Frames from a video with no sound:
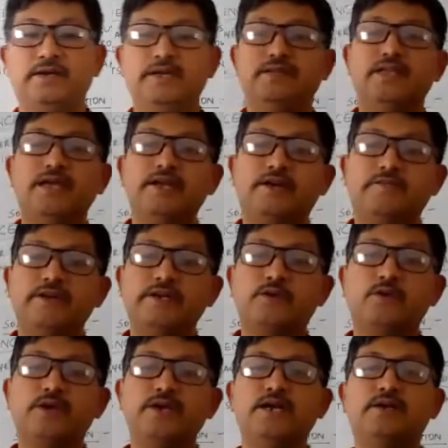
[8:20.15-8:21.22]
In the
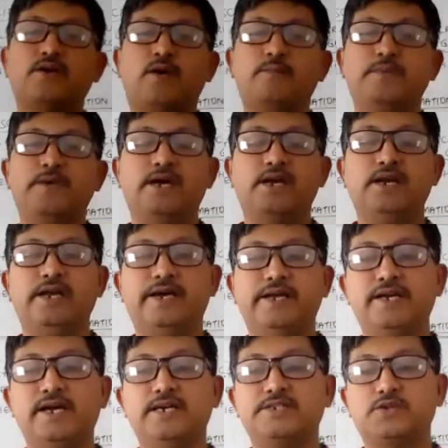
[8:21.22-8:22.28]
equatorial tropical
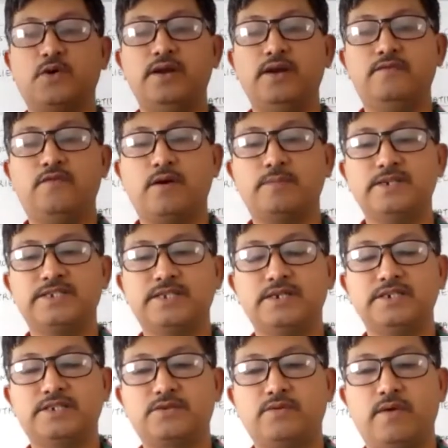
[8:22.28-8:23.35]
area, soil
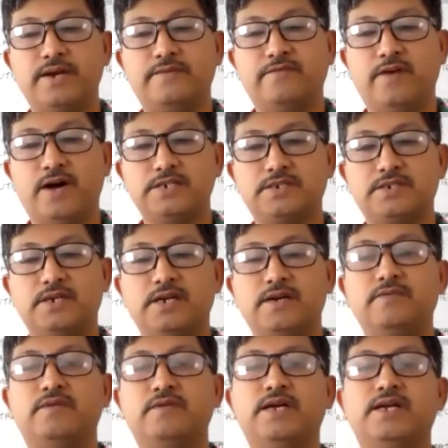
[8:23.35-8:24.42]
formation is quite
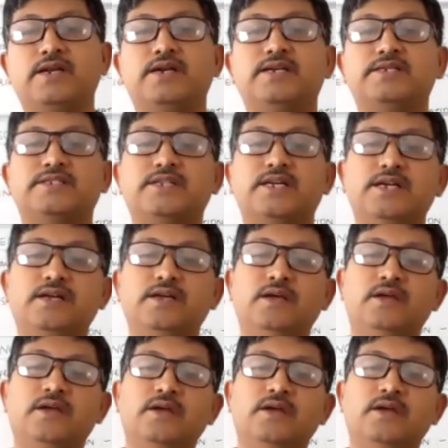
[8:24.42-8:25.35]
faster, whereas the